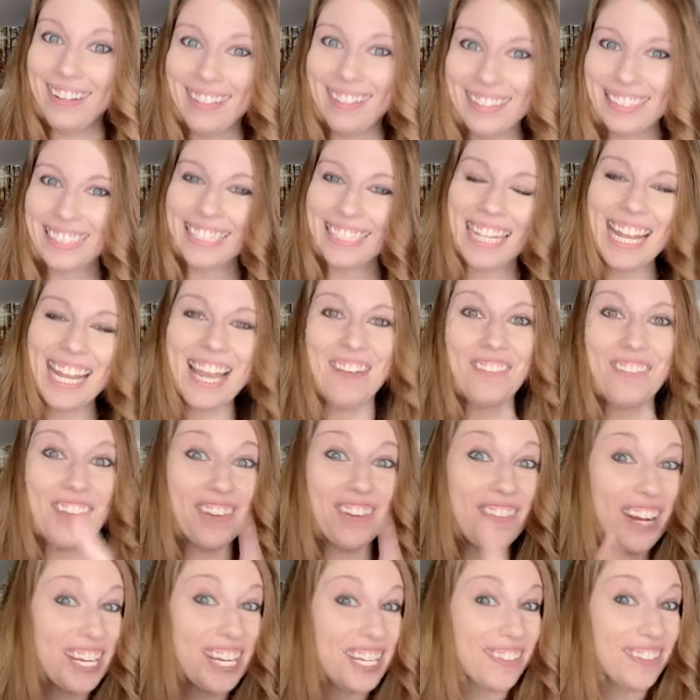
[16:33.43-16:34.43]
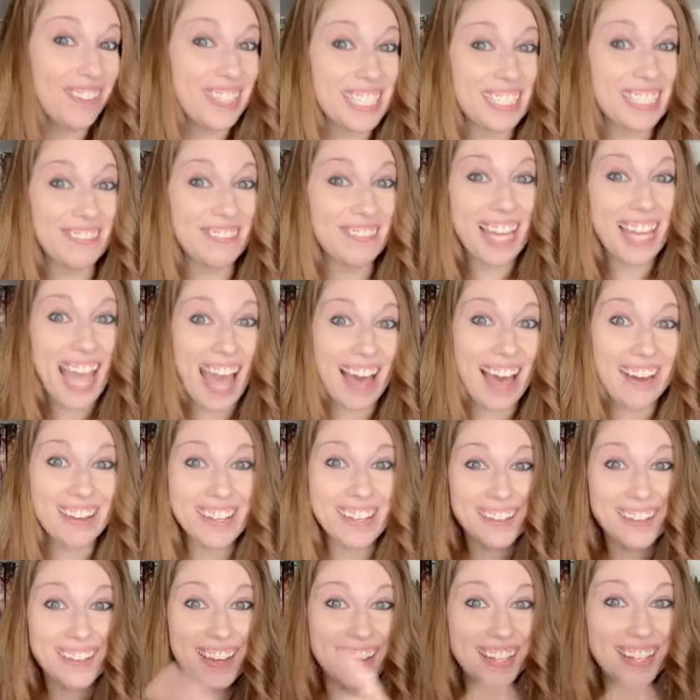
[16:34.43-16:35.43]
If you want your book to be out,
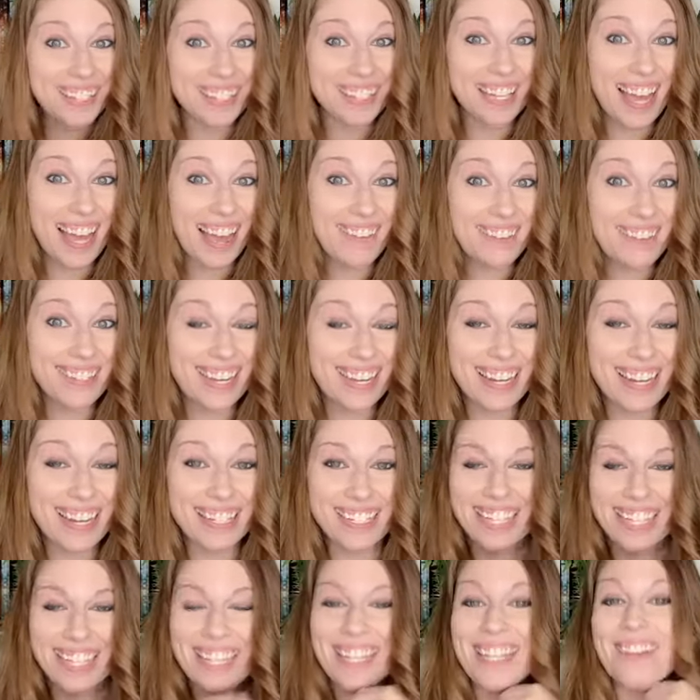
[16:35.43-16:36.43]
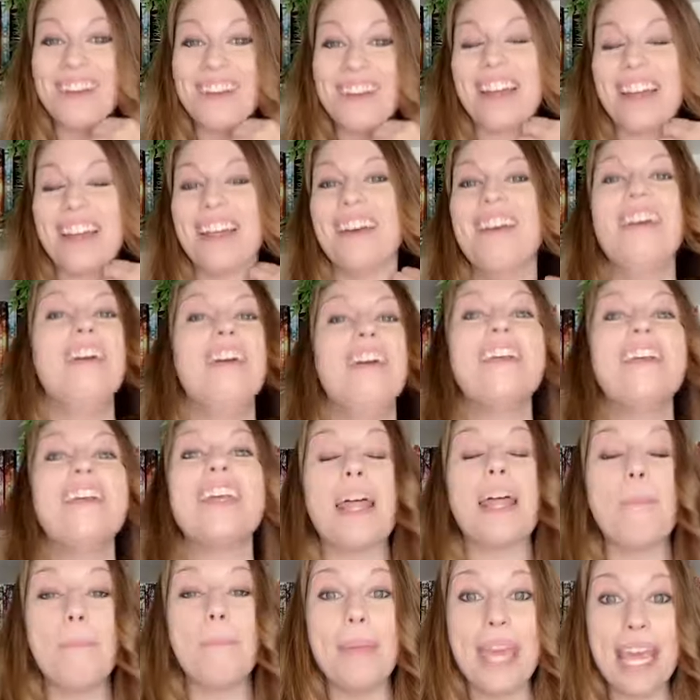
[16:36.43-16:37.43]
you gotta stop changing it. You gotta you
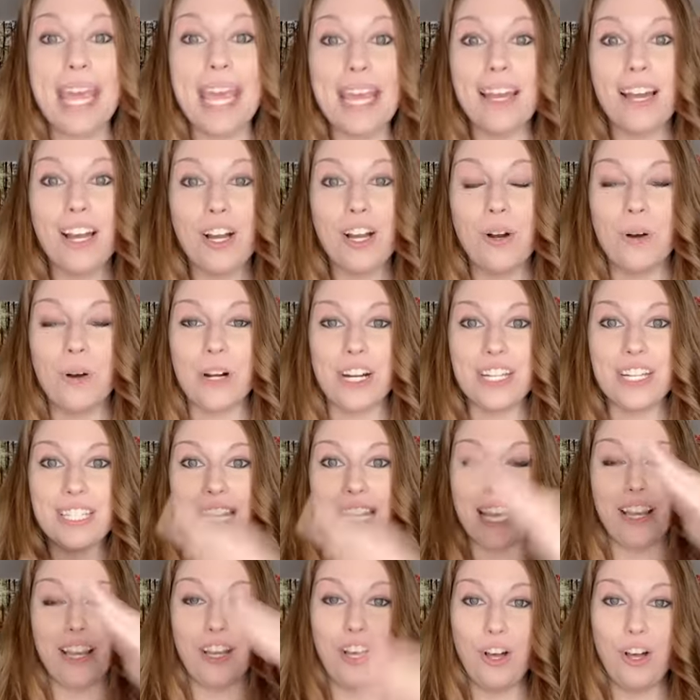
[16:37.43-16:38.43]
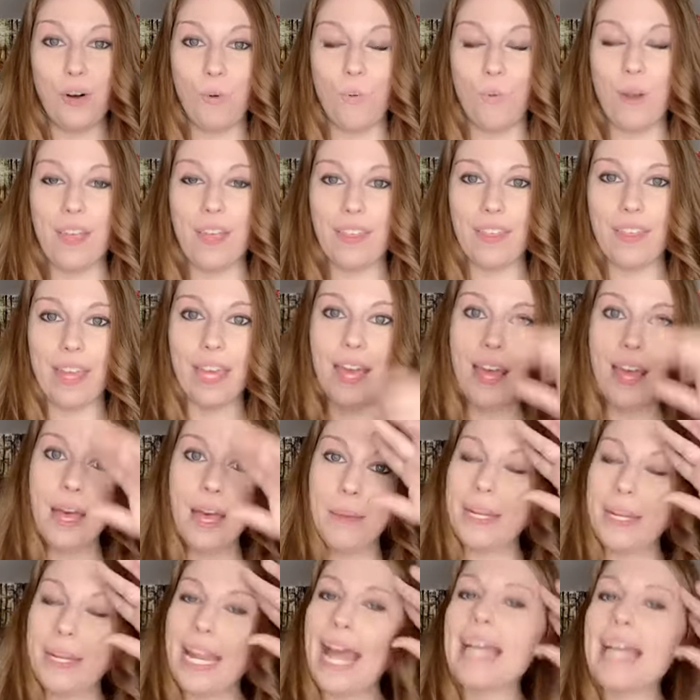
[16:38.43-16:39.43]
gotta pick a course and go with it.
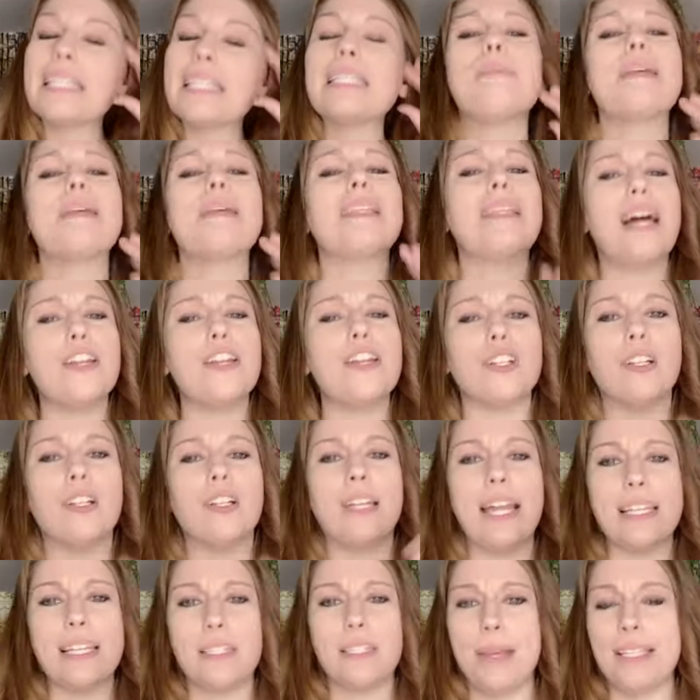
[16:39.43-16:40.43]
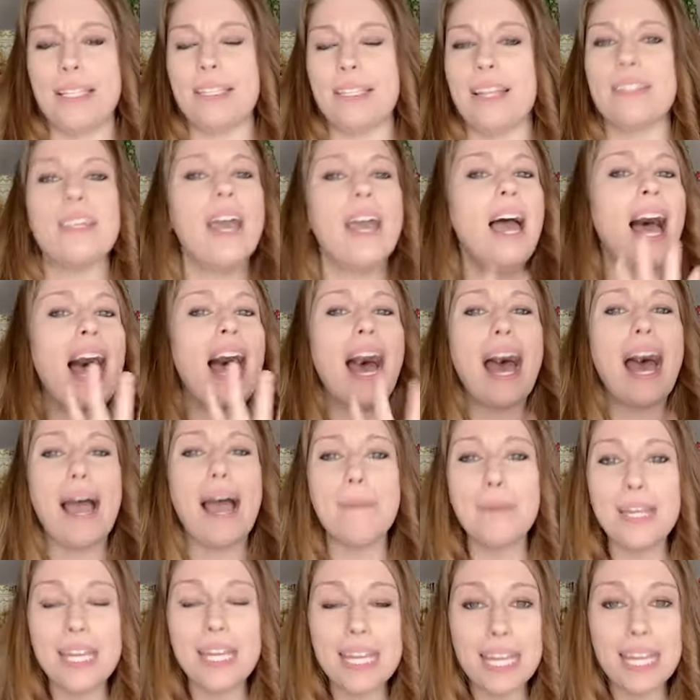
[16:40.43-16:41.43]
But it has to be logical and it has to make sense.
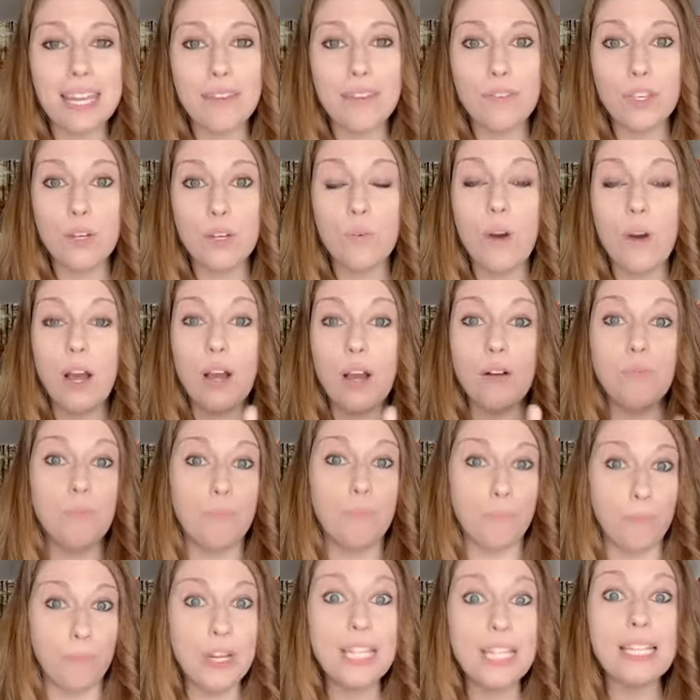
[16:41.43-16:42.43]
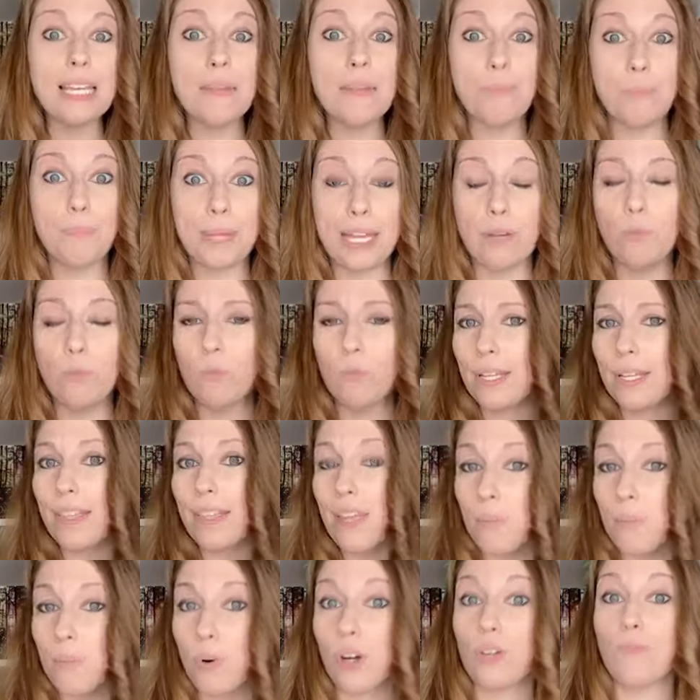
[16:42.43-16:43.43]
I'm gonna give you a really big,
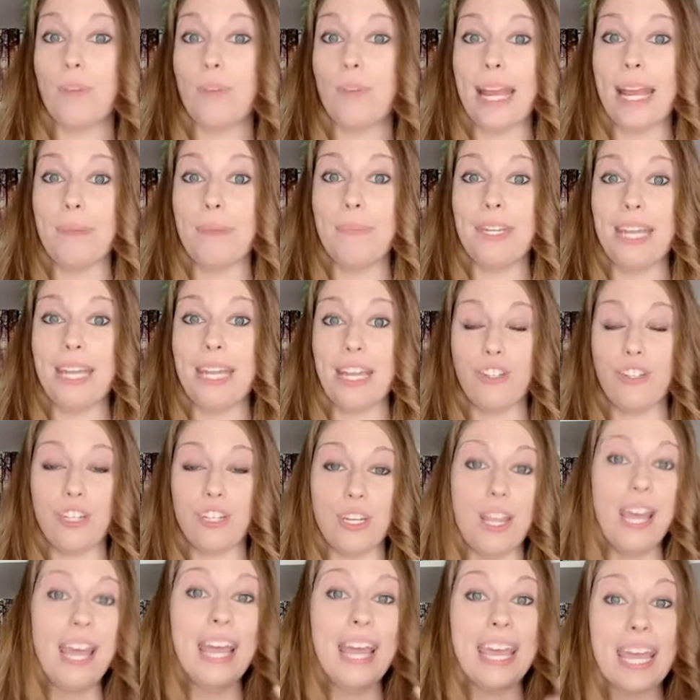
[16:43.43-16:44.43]
really important recommendation.